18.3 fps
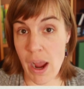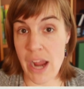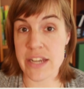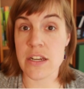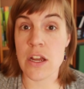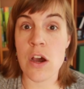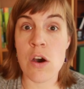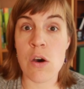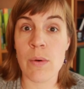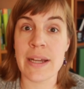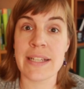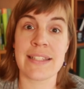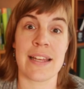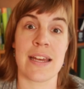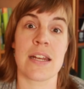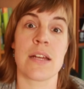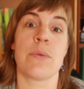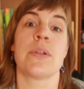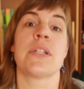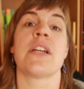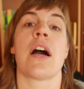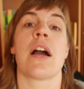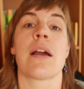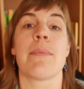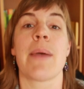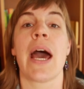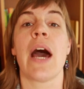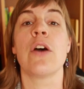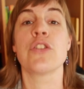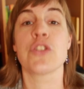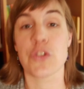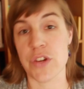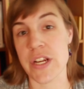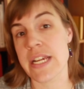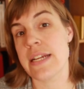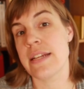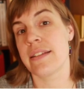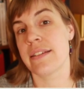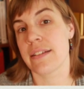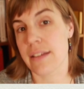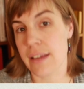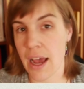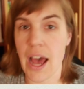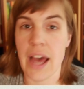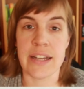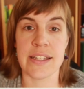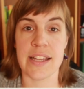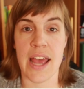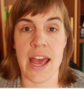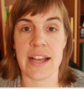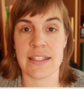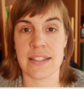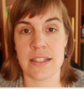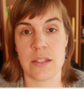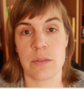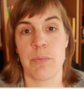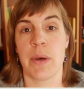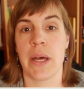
I know I said I would talk about trees and contexts,